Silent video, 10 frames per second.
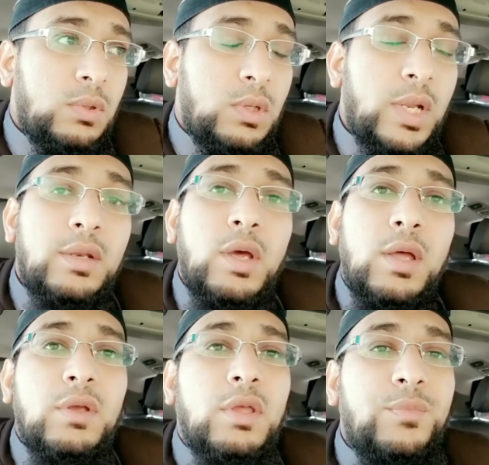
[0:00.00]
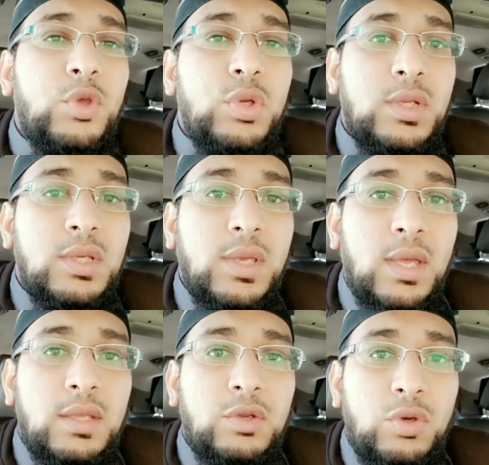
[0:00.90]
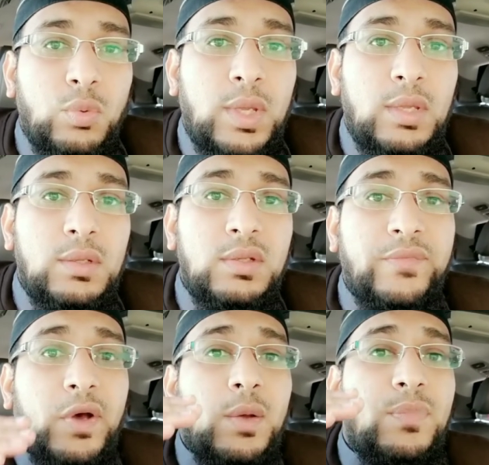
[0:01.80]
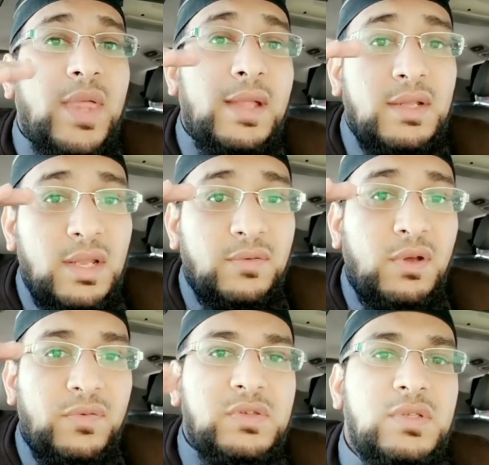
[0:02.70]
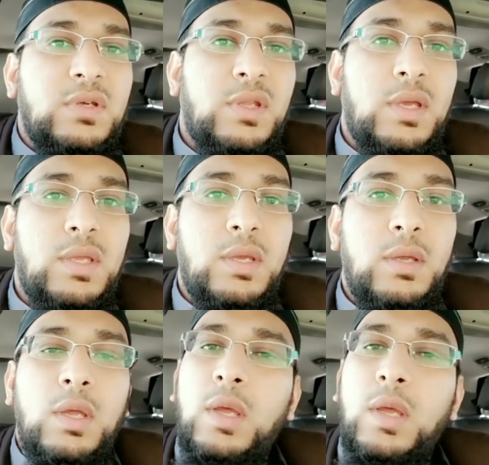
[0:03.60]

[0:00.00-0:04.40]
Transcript: Let not the community get in your way. Develop that level of istighna'iyah.